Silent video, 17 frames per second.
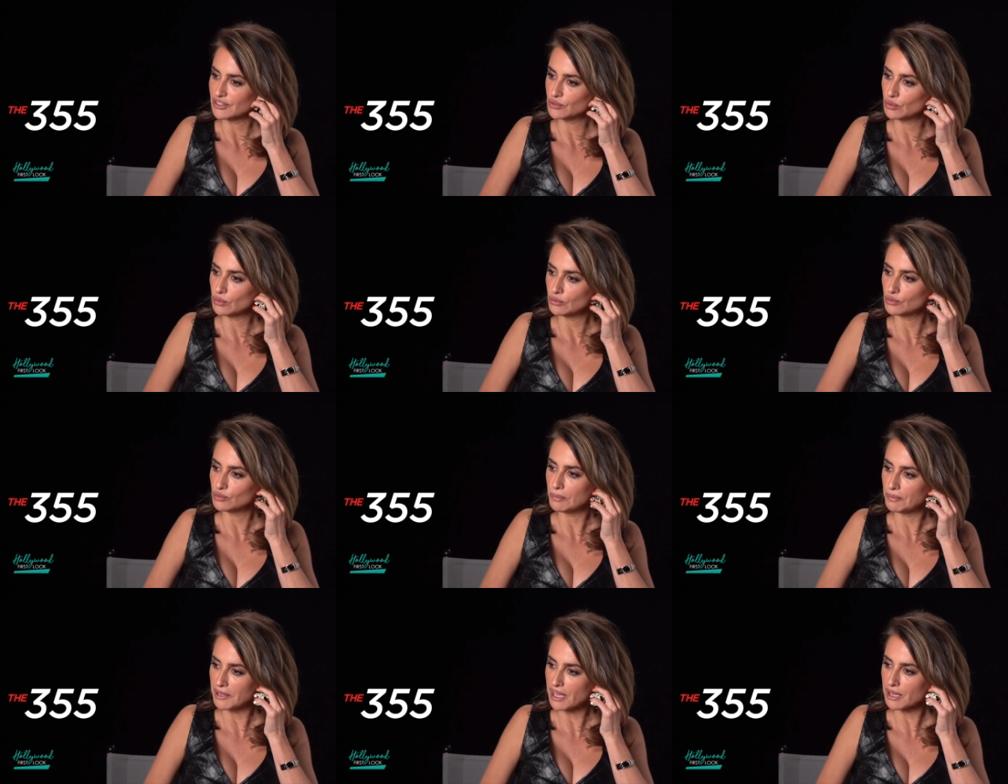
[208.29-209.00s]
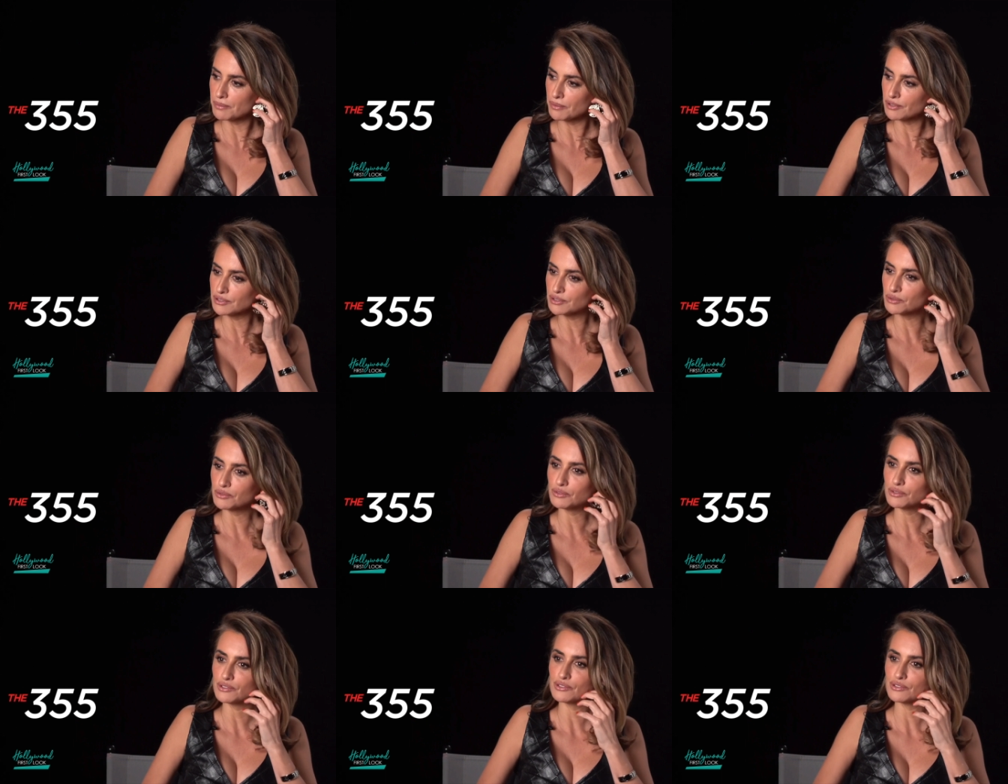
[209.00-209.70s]
to, to be able
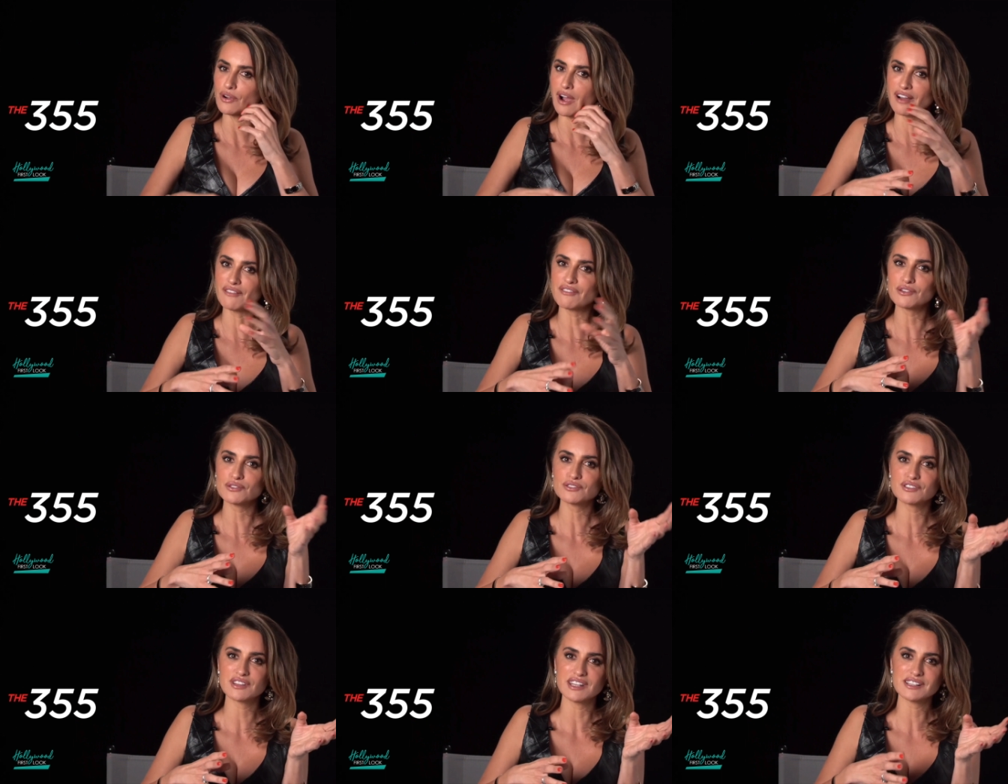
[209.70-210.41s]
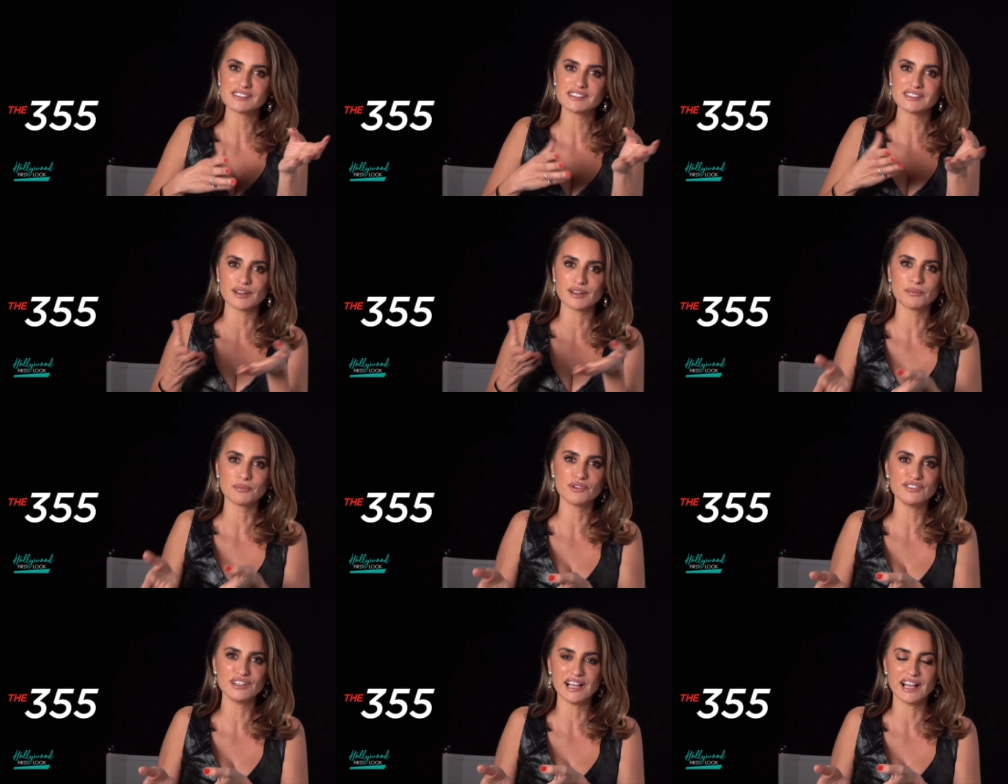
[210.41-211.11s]
to to have those things in a
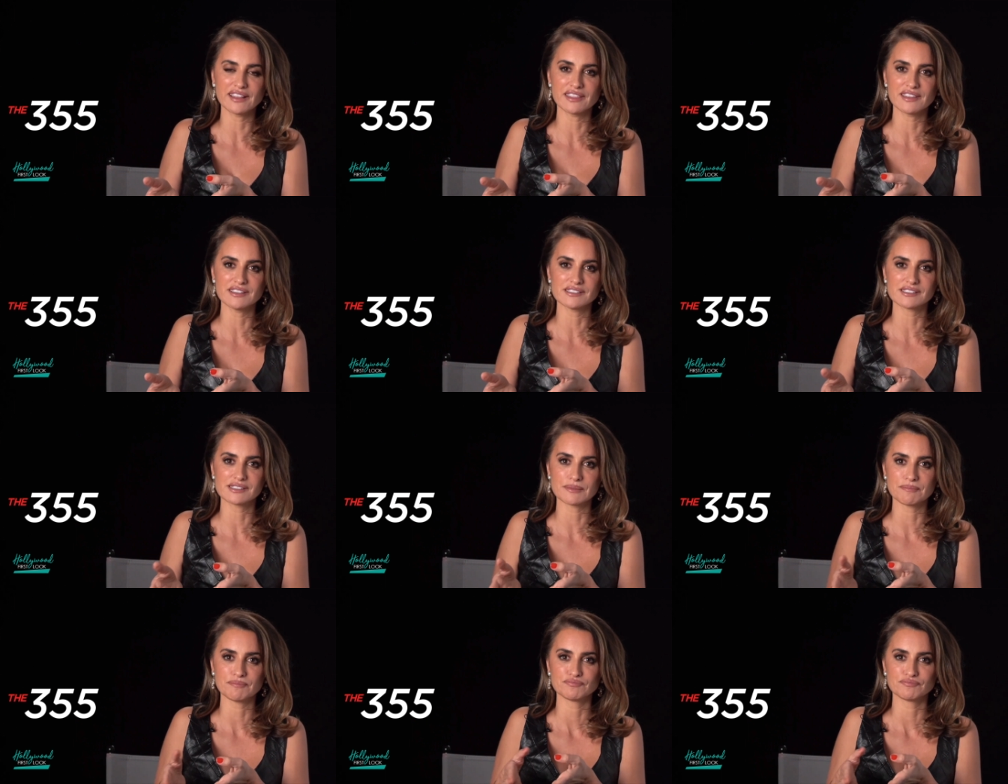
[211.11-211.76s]
movie like this